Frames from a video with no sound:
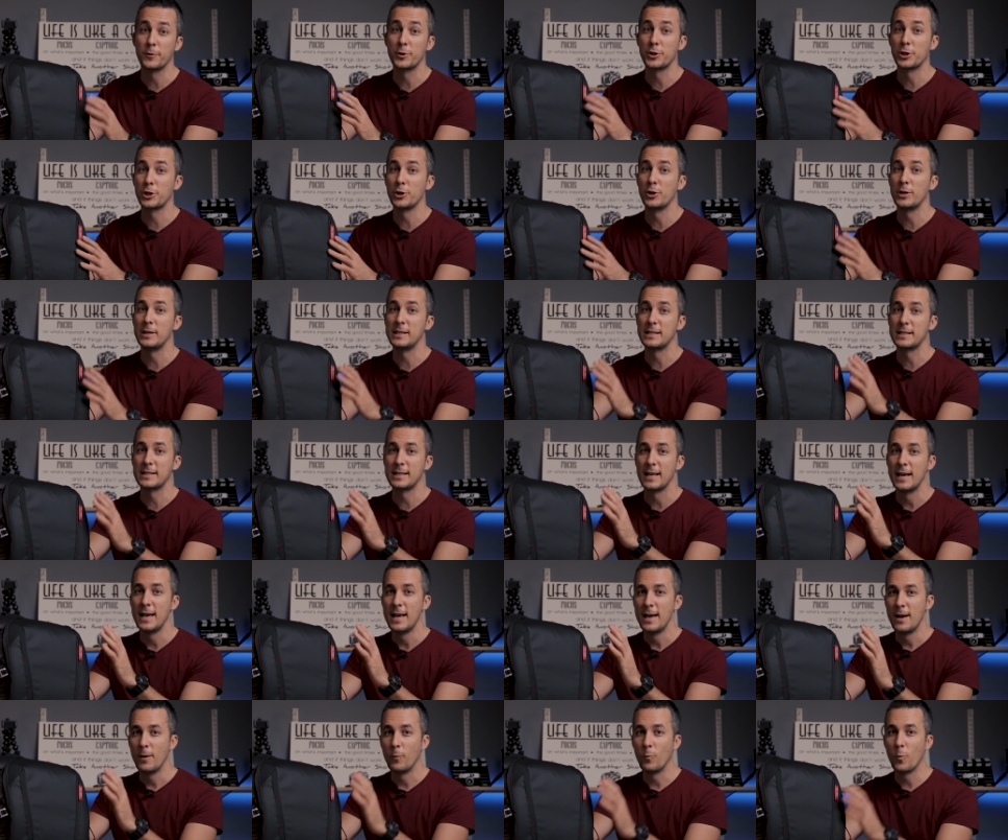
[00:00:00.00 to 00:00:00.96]
For sure it's
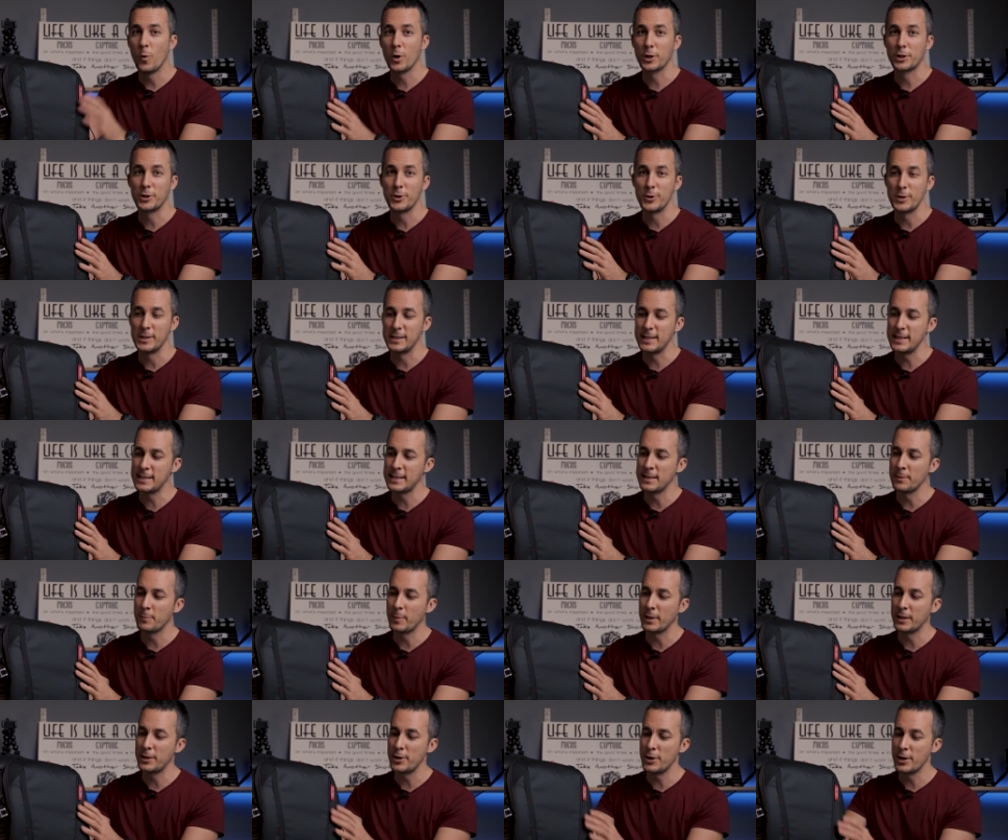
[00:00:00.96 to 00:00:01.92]

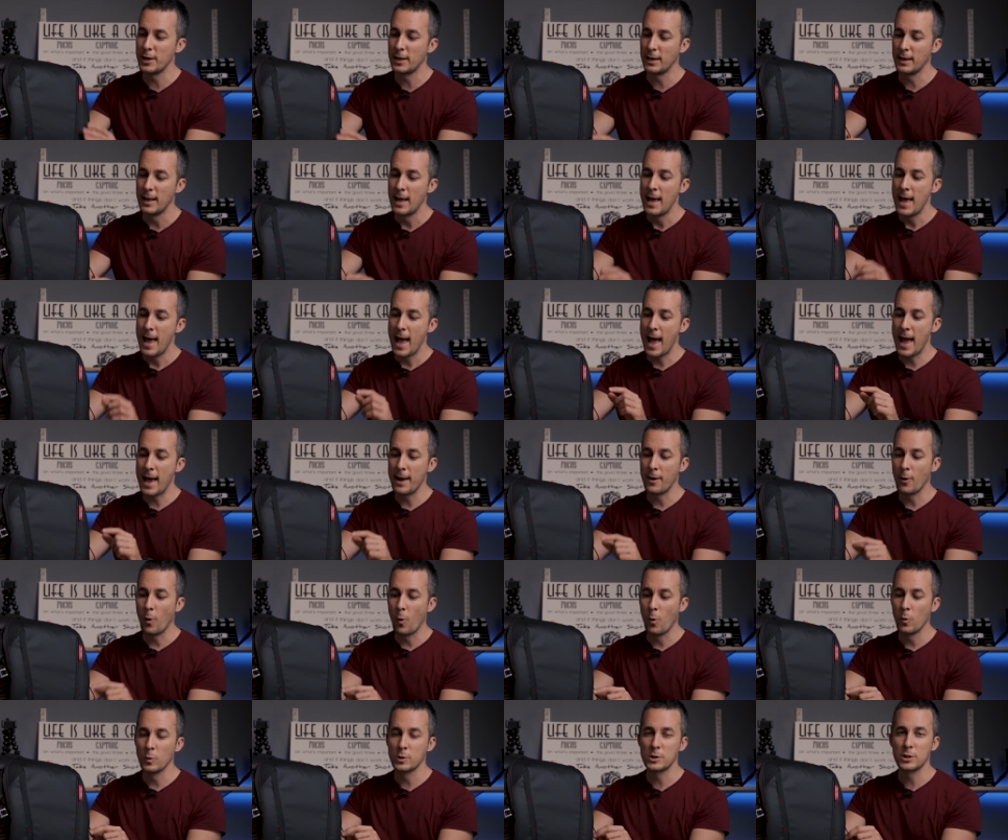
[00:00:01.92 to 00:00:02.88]
water-resistant material and
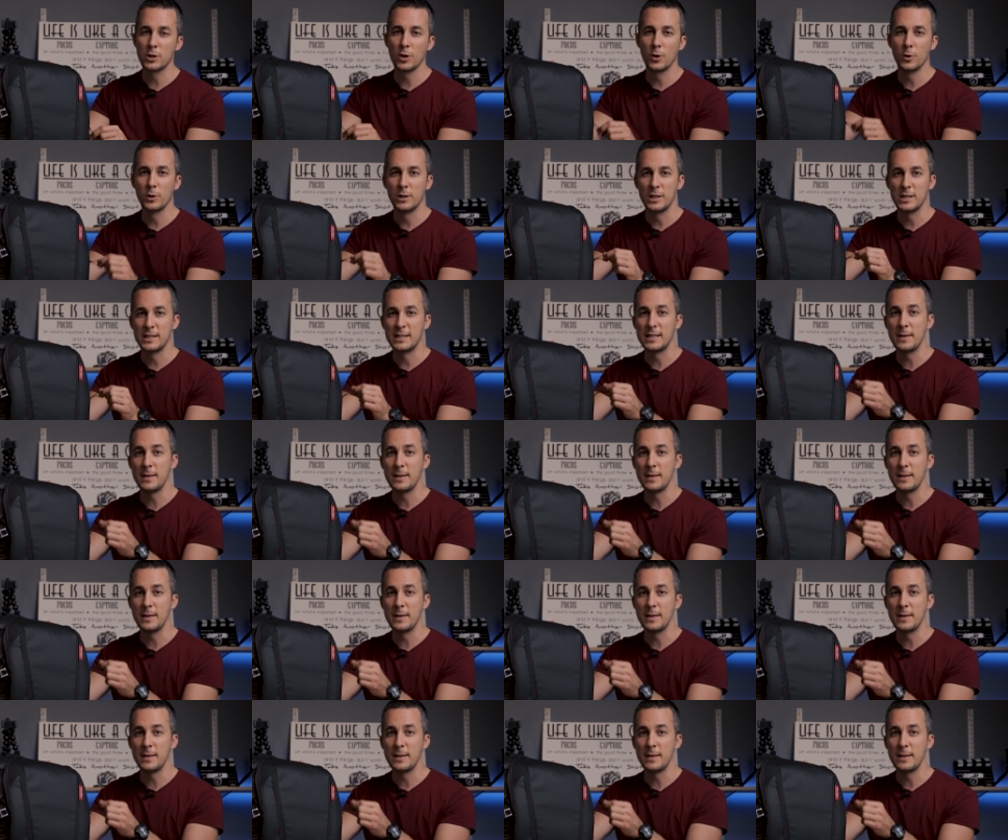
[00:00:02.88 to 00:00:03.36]
also the